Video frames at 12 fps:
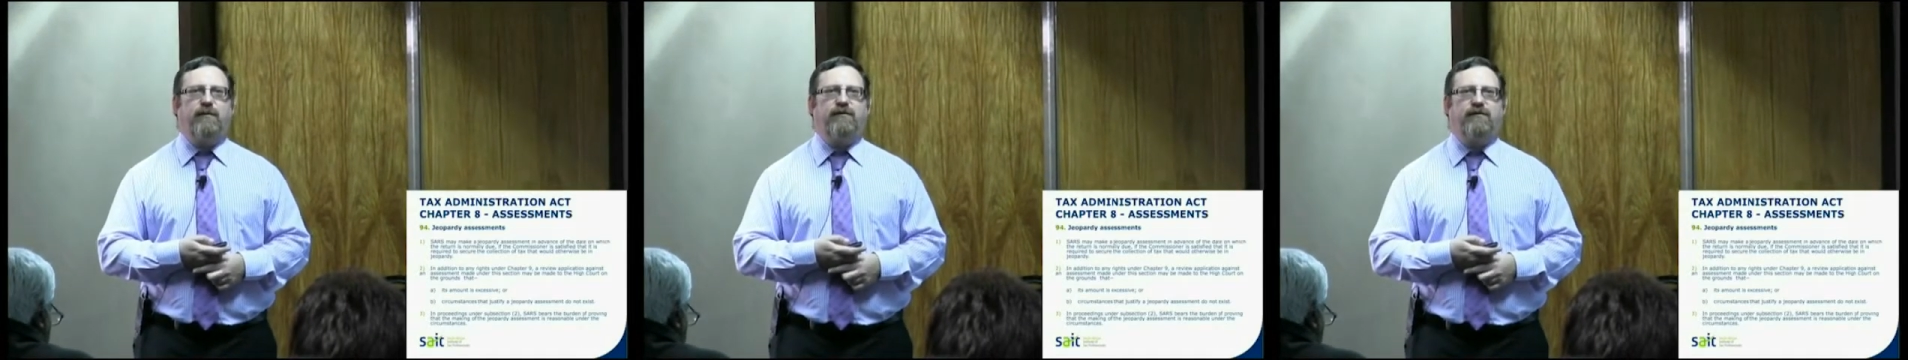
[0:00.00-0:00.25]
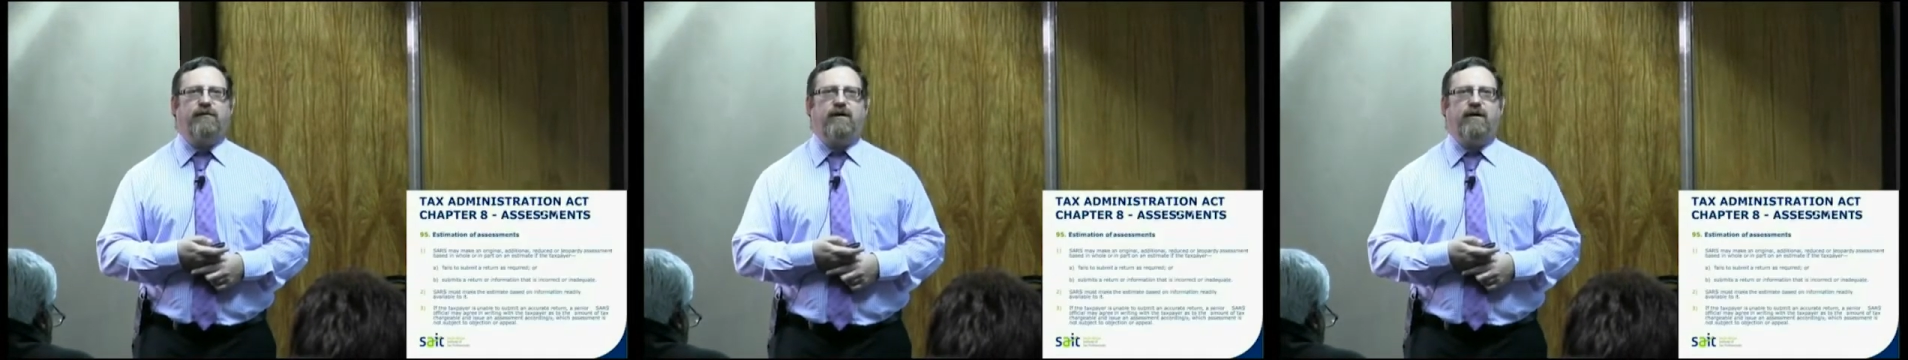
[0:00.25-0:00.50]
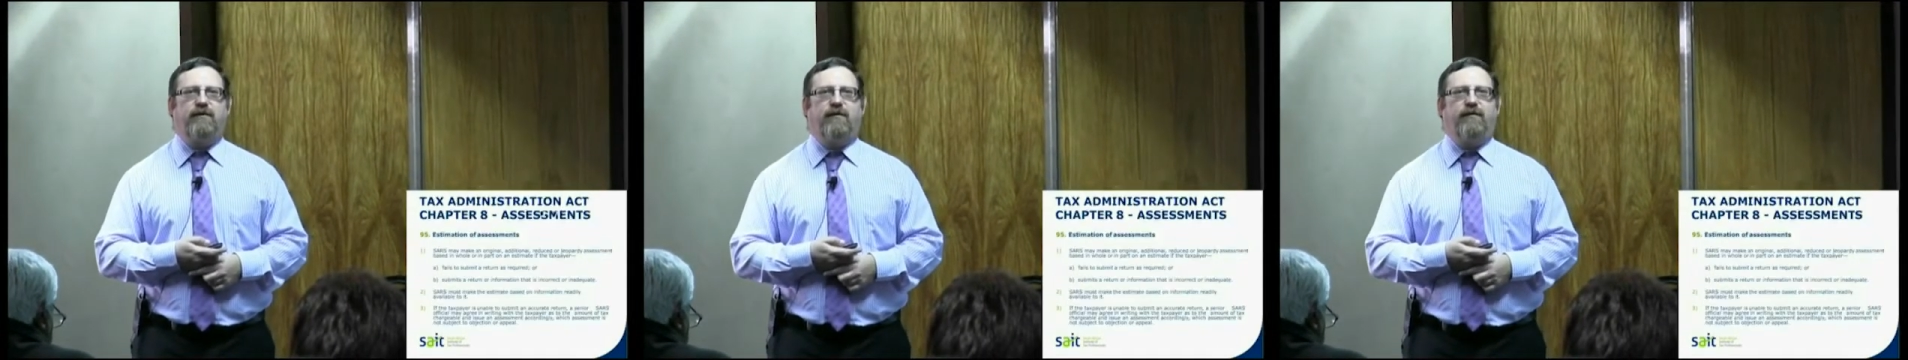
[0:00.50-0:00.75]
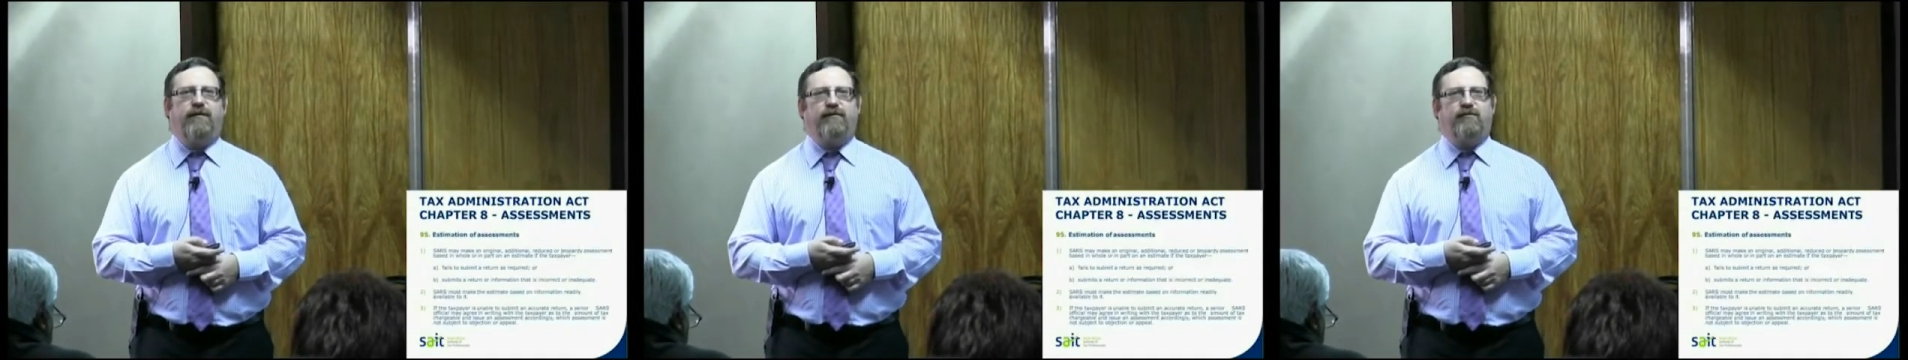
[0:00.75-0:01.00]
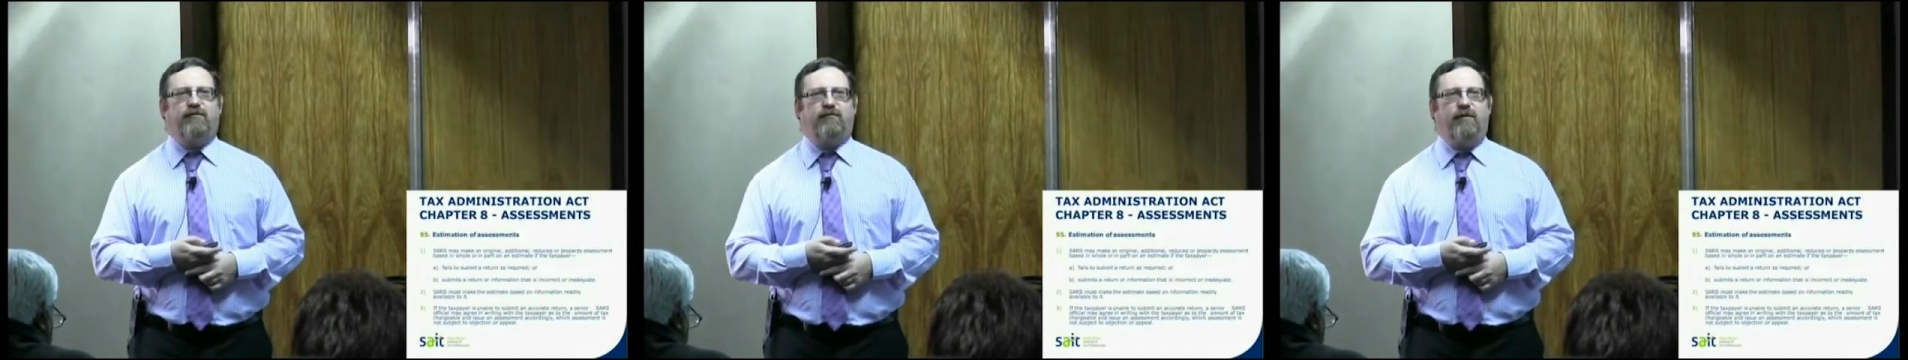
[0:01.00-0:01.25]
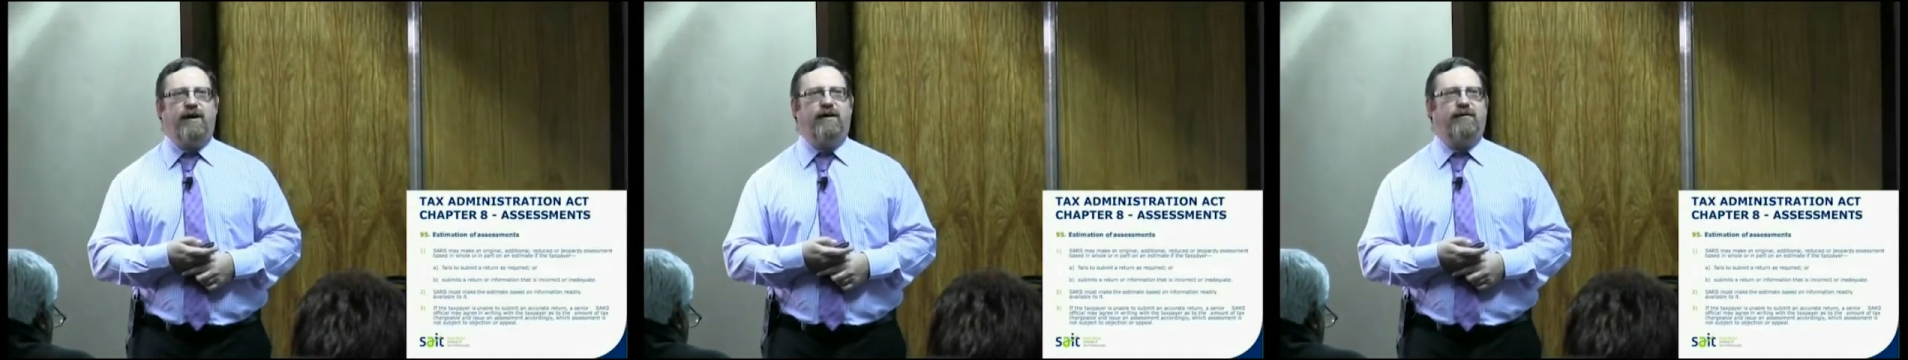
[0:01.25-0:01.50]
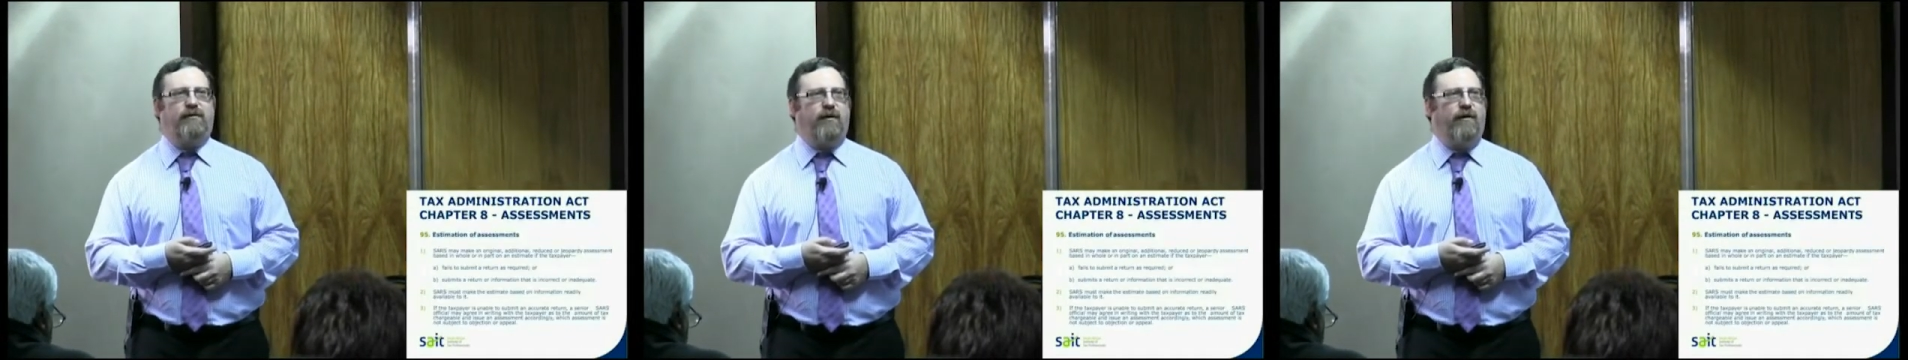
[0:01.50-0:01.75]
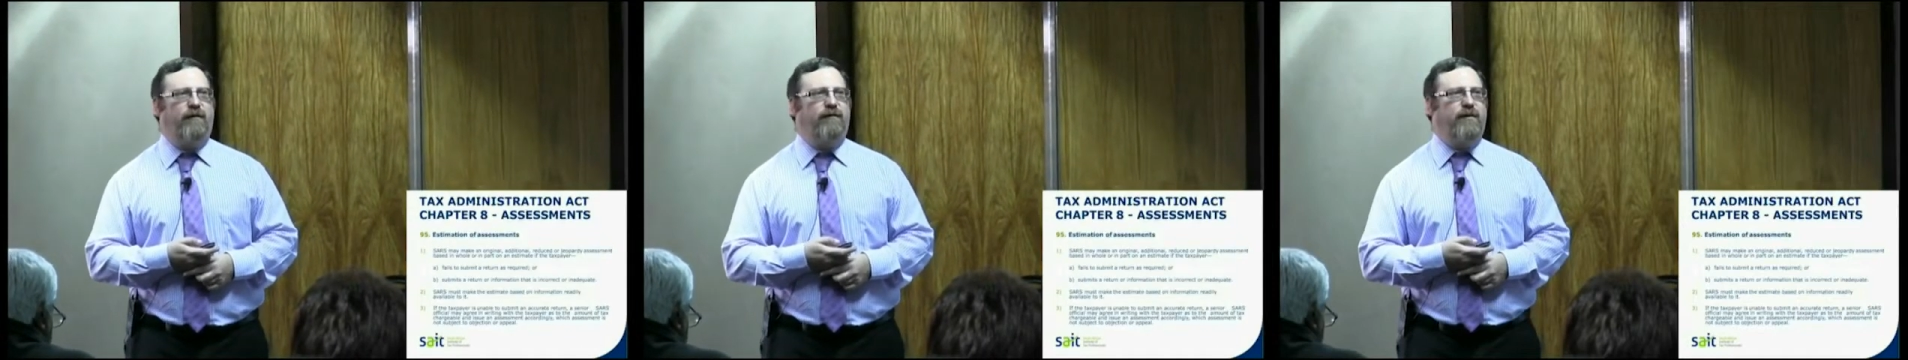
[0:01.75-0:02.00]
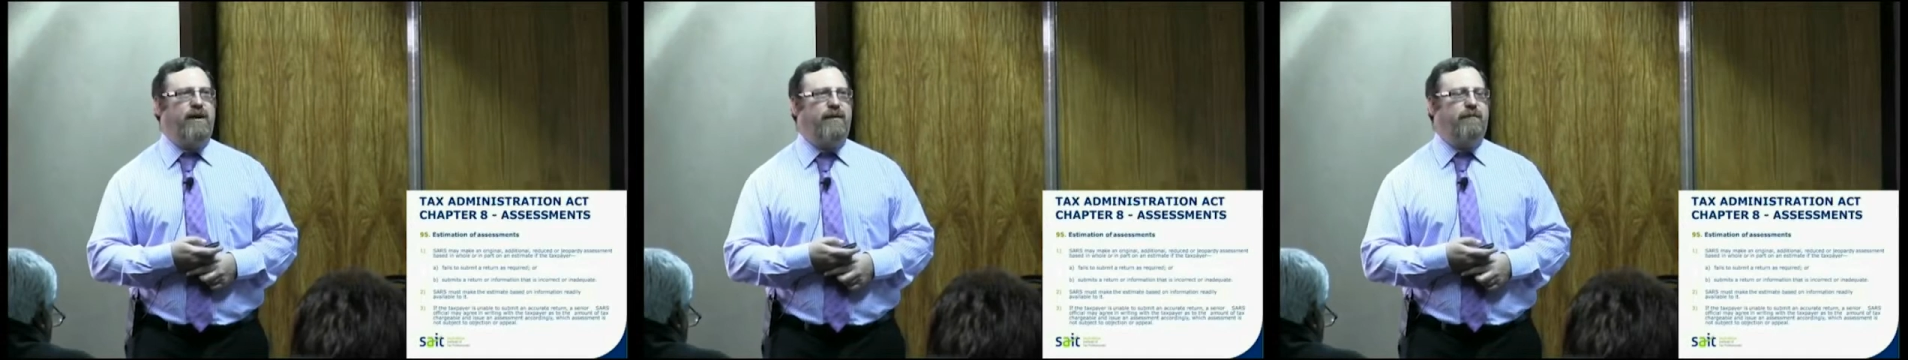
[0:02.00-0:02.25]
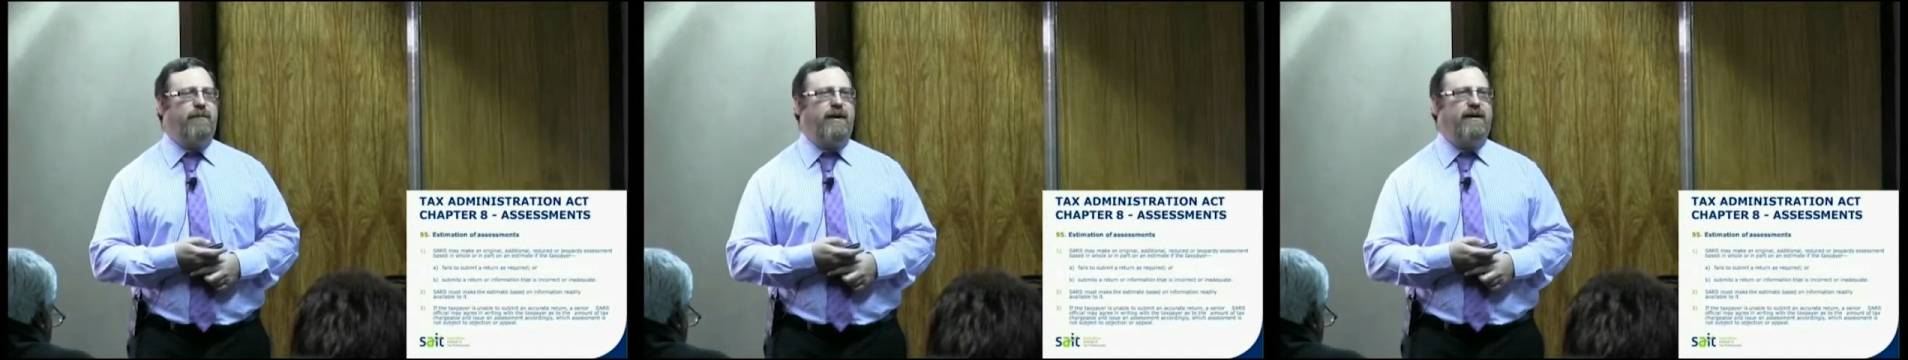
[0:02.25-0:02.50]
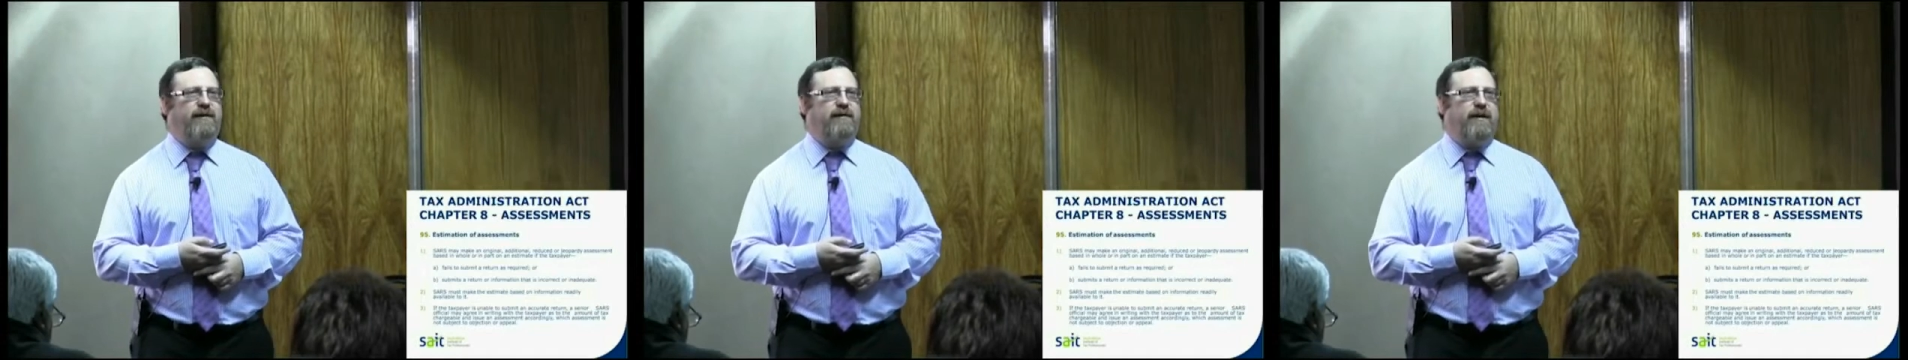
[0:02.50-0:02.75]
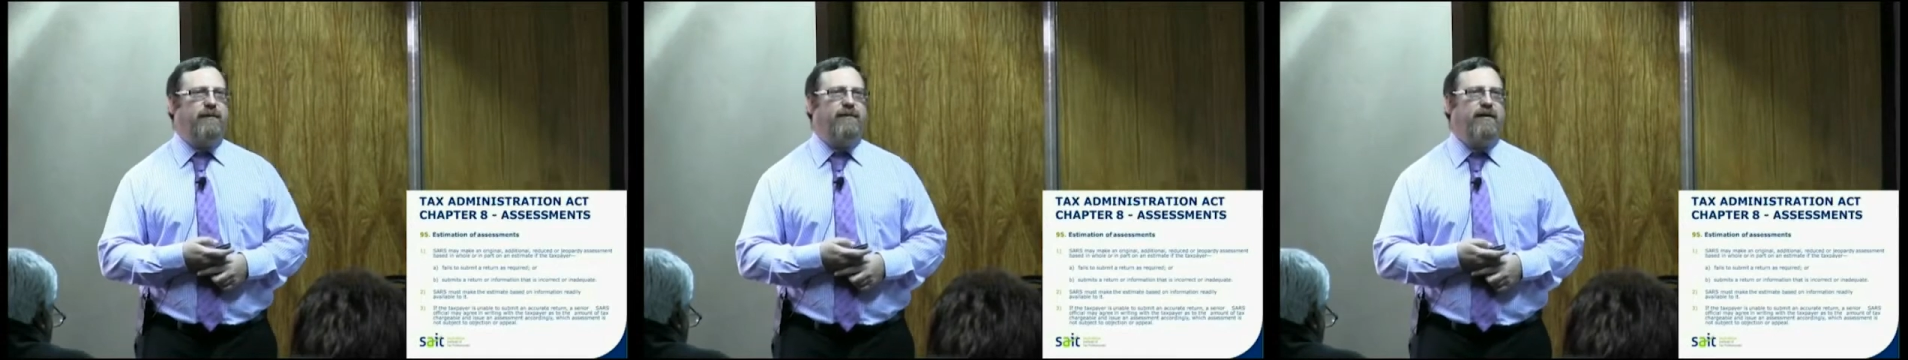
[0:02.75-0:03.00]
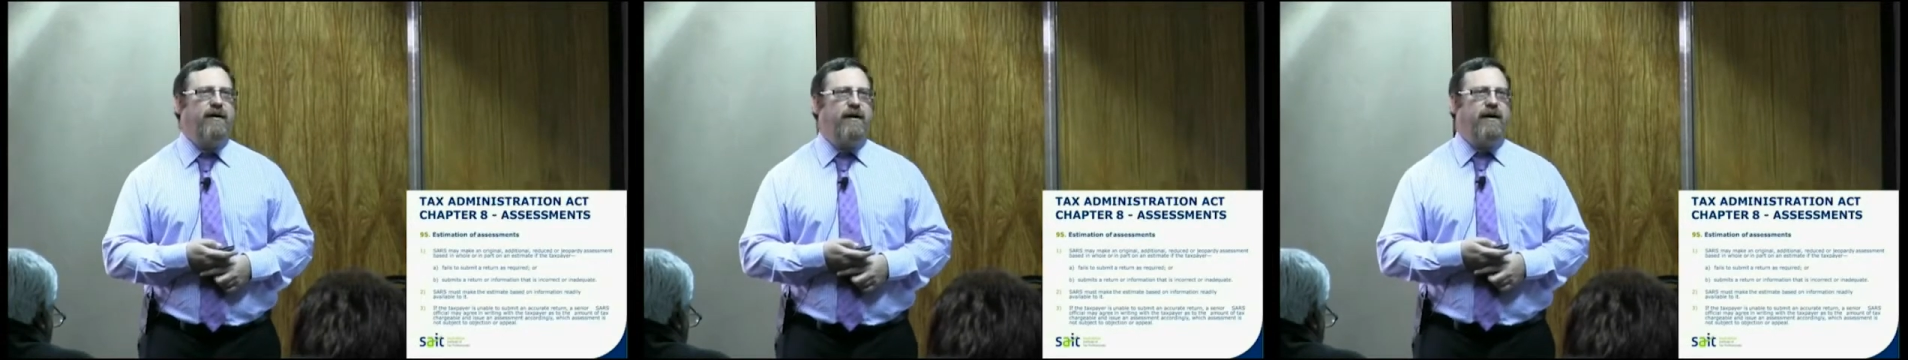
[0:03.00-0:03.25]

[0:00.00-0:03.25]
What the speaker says: with SARS on the strength of the pay slips,